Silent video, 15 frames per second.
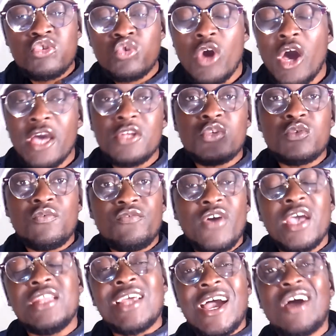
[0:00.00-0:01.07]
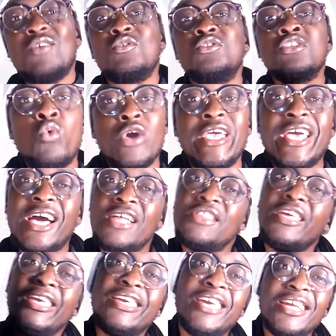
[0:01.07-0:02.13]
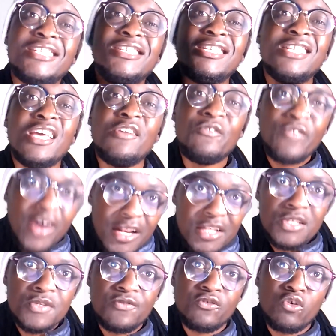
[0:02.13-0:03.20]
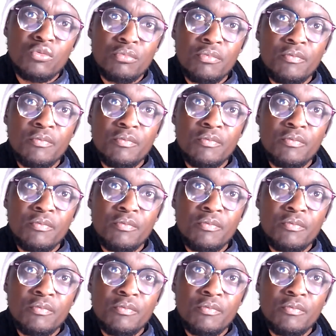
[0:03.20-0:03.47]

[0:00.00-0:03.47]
try to find out where are they getting their fundings from.